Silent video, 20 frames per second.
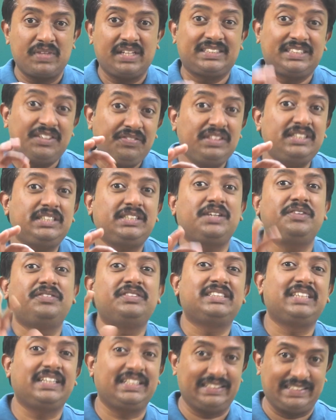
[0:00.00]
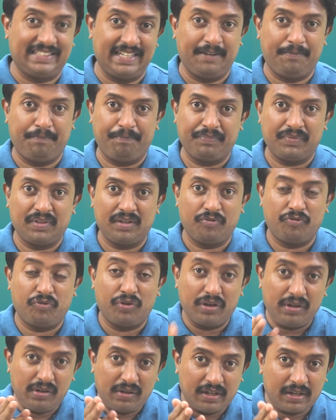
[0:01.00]
civil service exam,
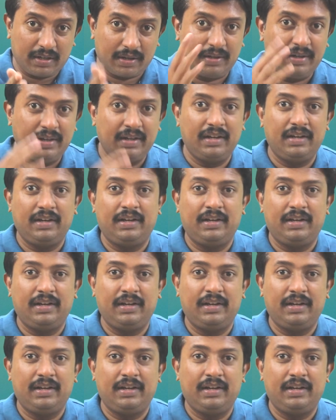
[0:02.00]
for your